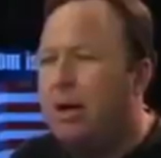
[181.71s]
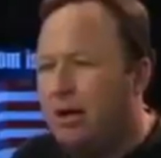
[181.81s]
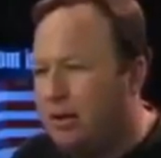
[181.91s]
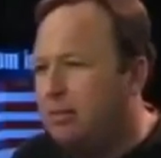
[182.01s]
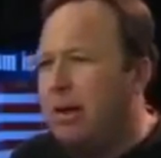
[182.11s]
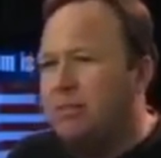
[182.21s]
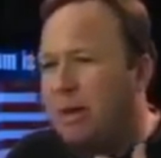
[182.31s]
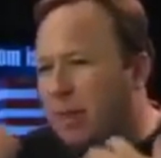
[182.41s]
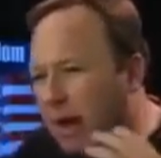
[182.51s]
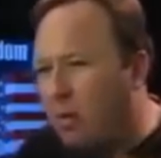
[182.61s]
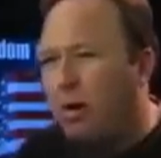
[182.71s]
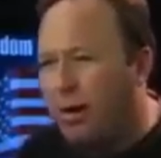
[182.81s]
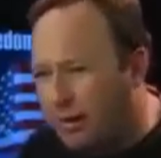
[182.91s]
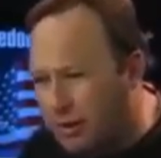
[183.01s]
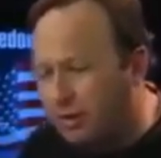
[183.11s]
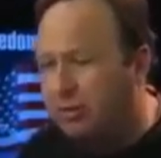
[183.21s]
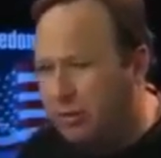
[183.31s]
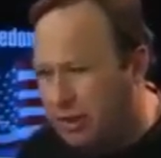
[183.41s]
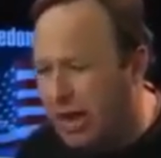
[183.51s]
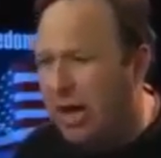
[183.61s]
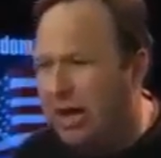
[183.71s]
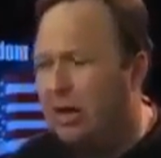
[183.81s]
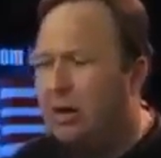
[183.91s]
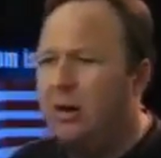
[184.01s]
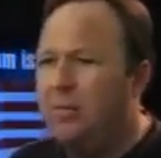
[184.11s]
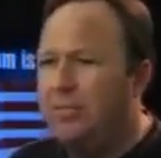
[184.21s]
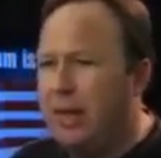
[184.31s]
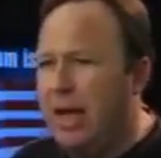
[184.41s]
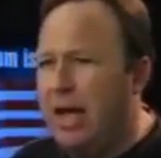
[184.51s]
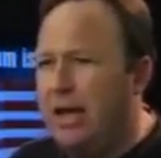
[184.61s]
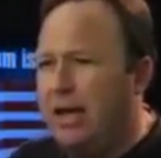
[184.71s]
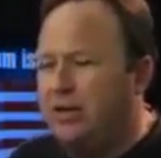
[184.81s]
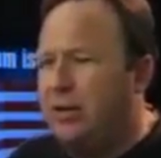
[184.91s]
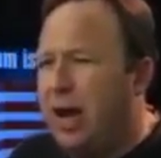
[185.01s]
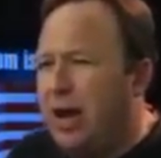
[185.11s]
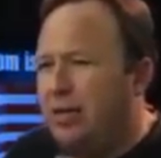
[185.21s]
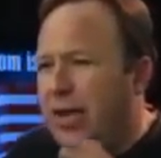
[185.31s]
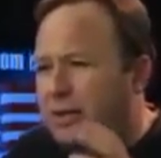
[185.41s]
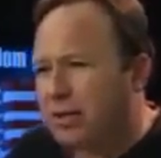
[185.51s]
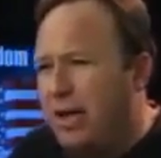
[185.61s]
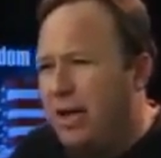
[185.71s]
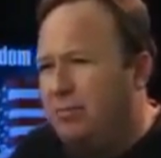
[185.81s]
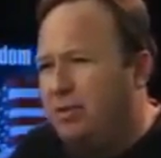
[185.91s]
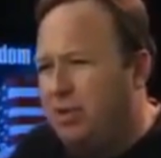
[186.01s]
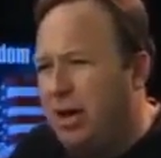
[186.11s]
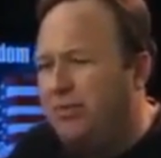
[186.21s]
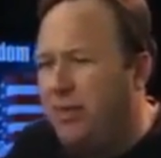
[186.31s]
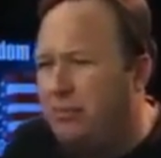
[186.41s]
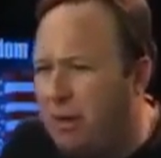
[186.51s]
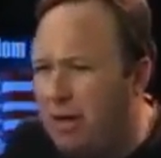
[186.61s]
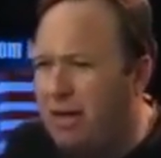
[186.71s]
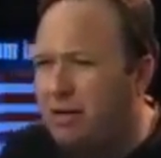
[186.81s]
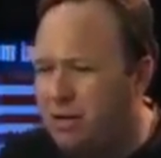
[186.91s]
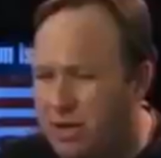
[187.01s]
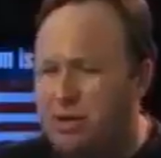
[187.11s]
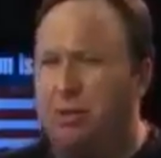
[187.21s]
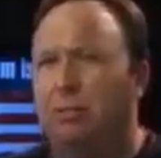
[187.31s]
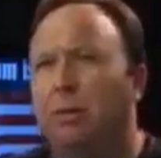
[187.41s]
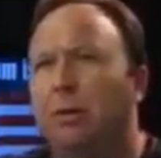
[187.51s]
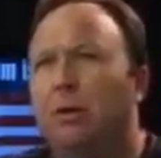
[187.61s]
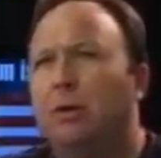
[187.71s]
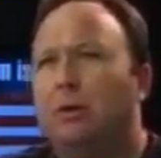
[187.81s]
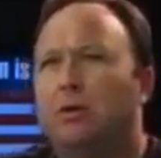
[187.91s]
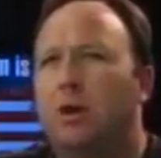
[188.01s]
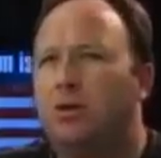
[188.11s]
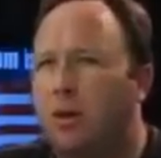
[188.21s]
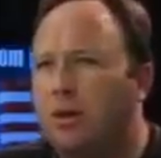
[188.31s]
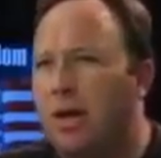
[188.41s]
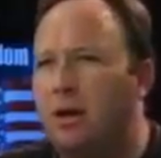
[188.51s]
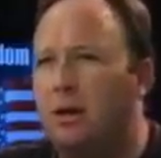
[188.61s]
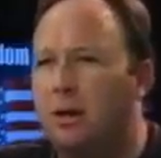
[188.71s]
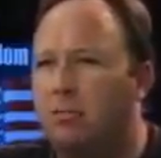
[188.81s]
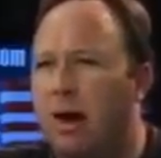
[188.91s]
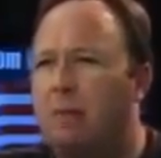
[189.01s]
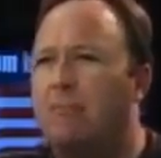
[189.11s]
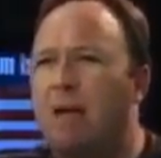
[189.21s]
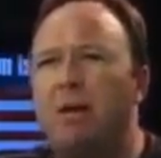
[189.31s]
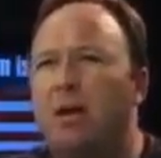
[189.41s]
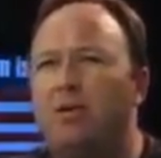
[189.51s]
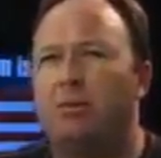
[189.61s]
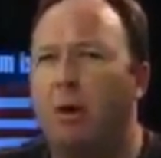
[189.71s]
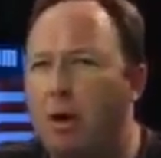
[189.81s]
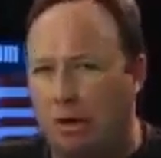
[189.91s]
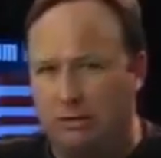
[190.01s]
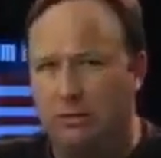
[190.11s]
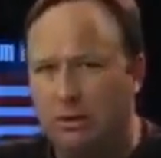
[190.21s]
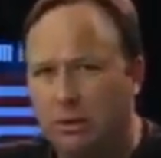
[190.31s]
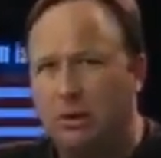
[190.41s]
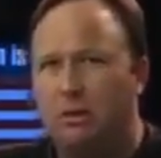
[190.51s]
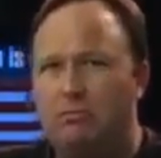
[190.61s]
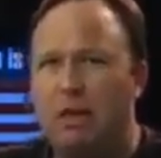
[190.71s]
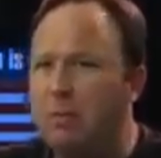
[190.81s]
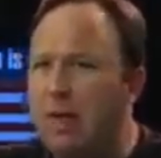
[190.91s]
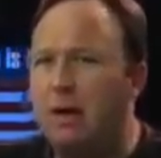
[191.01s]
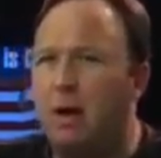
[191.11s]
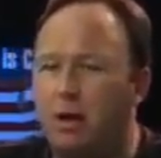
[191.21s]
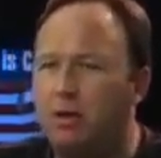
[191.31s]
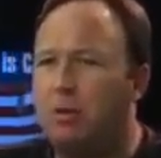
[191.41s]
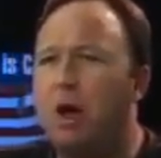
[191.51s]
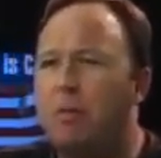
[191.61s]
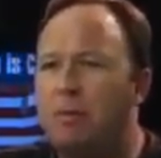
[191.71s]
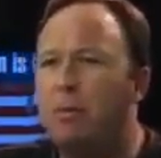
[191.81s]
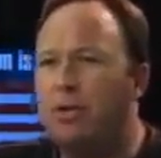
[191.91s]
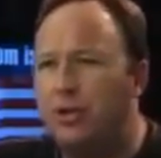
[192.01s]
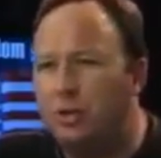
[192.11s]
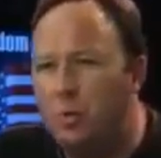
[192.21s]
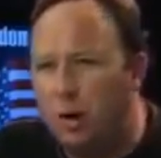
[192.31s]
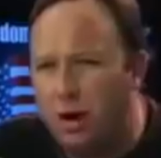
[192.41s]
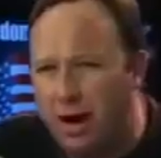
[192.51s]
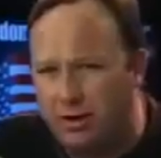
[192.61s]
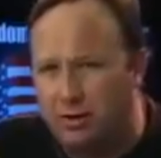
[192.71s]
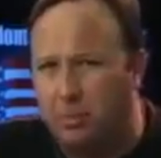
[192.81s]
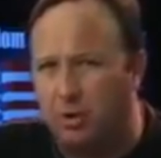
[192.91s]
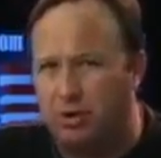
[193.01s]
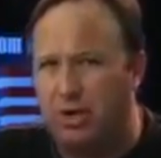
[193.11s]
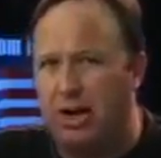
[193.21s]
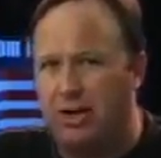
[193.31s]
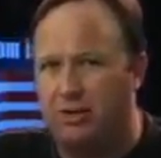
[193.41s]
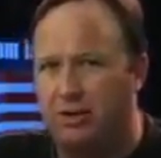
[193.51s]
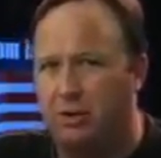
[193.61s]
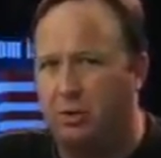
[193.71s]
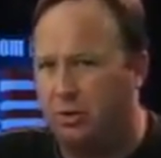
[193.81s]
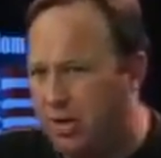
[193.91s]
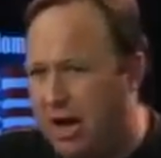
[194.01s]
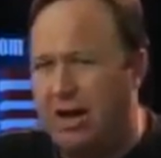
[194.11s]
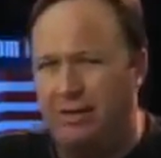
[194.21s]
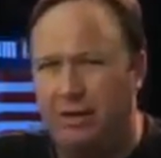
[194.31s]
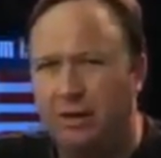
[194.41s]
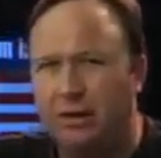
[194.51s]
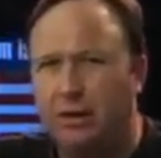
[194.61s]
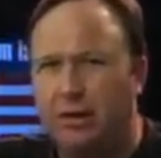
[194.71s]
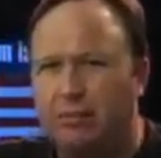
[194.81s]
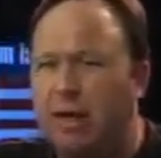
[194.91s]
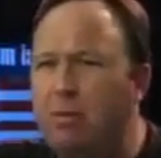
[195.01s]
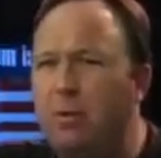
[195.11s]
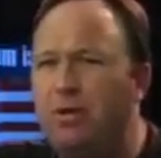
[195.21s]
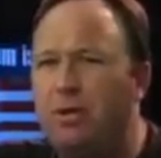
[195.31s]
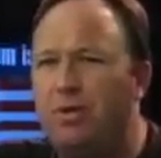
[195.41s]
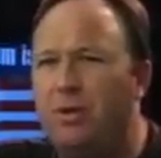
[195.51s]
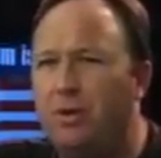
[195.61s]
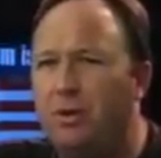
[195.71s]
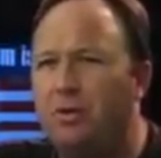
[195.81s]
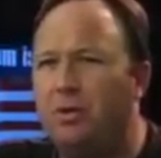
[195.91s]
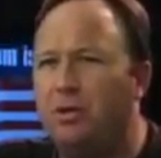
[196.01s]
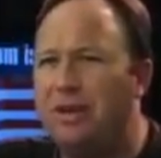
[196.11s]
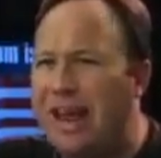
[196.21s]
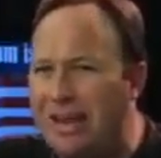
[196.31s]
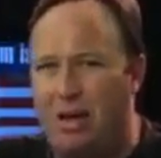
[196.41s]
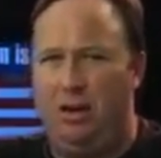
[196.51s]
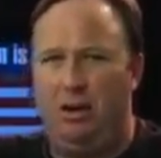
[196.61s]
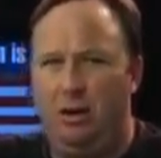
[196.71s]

and sometimes I'm not wearing a suit and tie, and it's not that same stuffy media system. So I started thinking during the break, maybe he's wrong. Maybe that caller's wrong. Maybe we shouldn't wear nice sports jackets or ties. Maybe we should do the news naked.